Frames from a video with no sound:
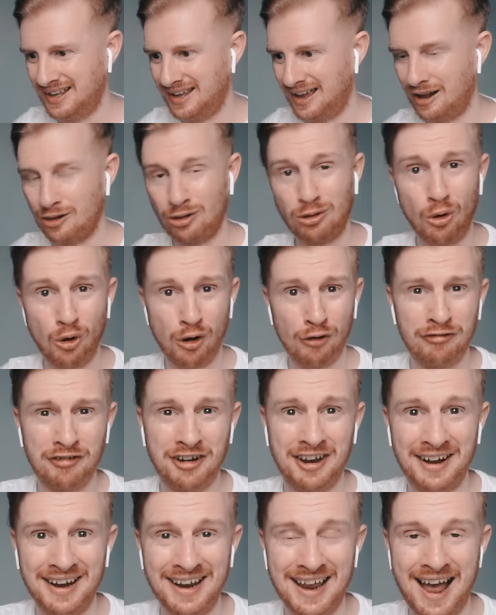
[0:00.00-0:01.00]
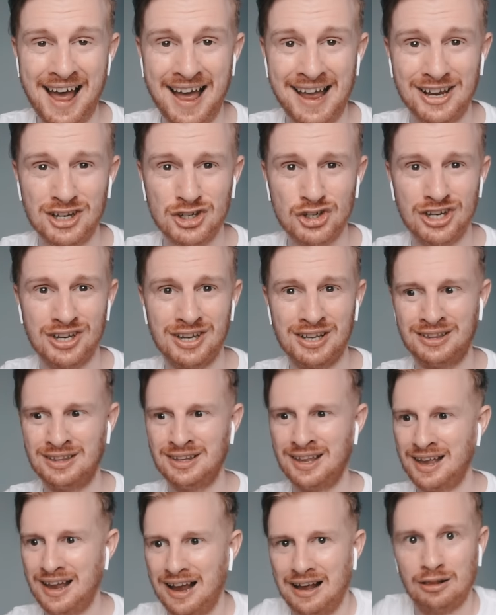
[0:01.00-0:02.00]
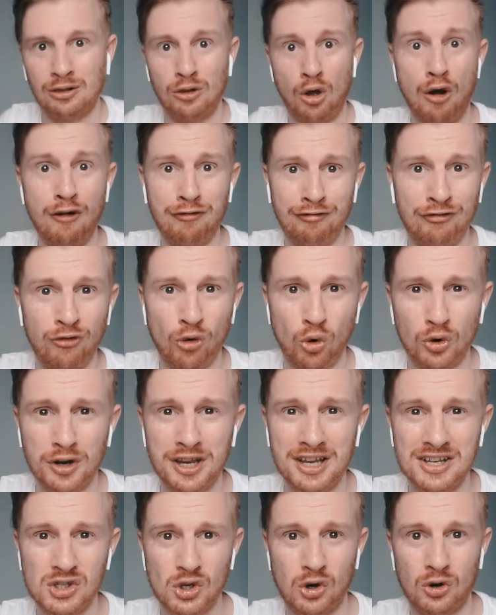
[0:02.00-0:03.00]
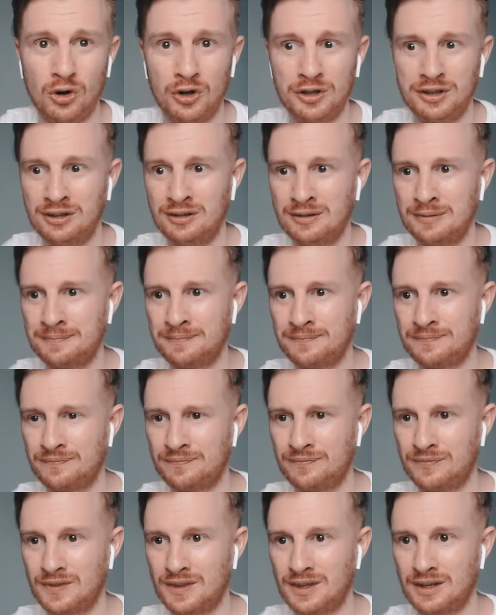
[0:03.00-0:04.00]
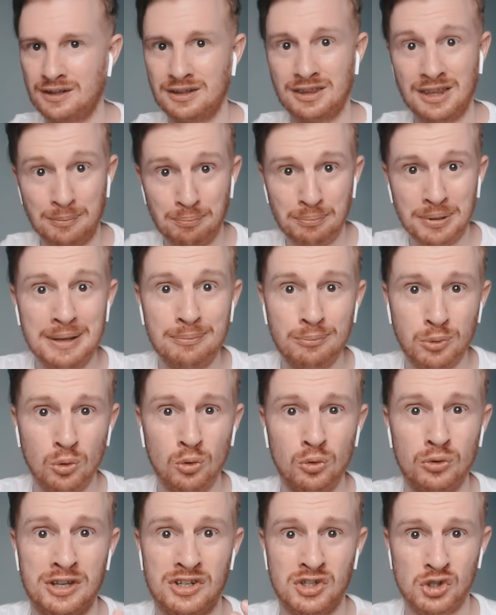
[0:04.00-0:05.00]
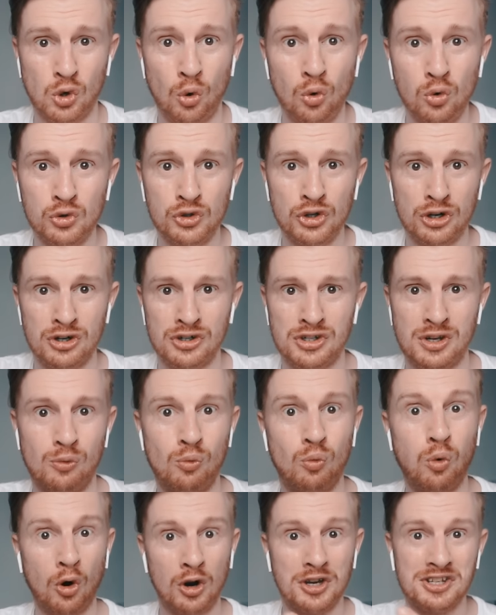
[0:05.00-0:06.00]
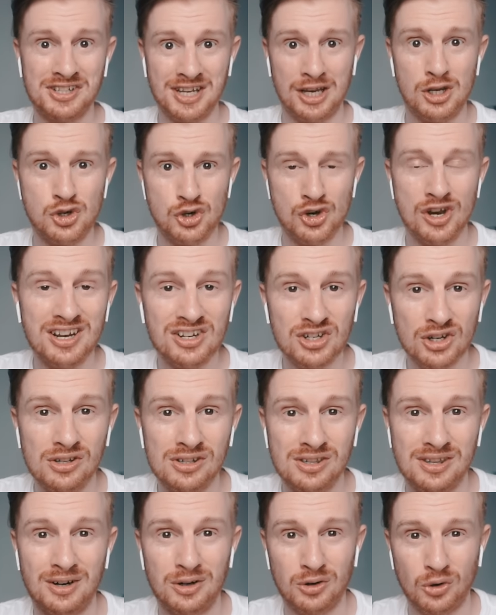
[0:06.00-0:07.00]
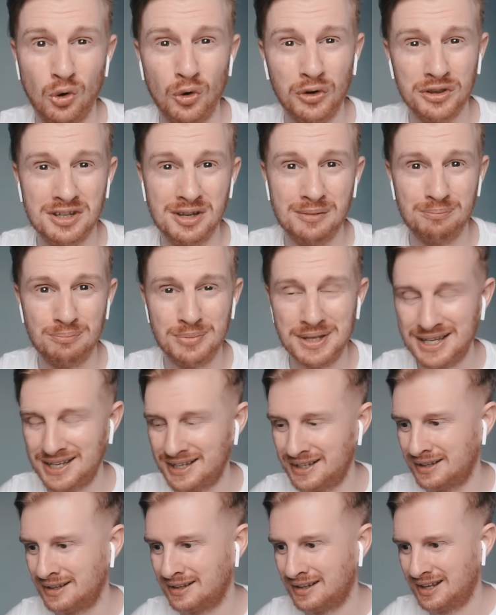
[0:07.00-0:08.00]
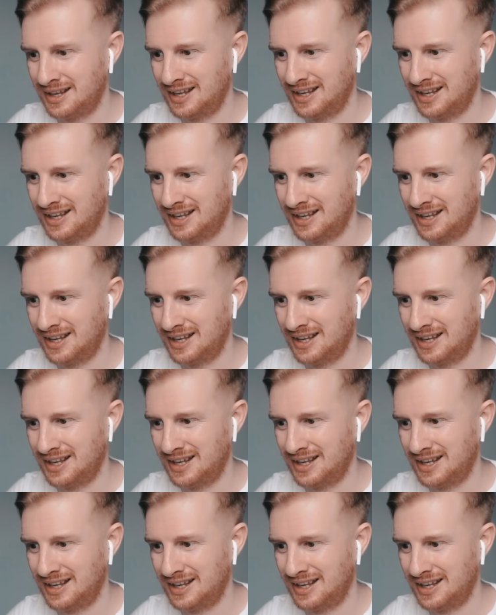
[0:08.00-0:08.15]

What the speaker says: A lot of great action, a lot of focus on the people, the soldiers, and what situations they're going to be in.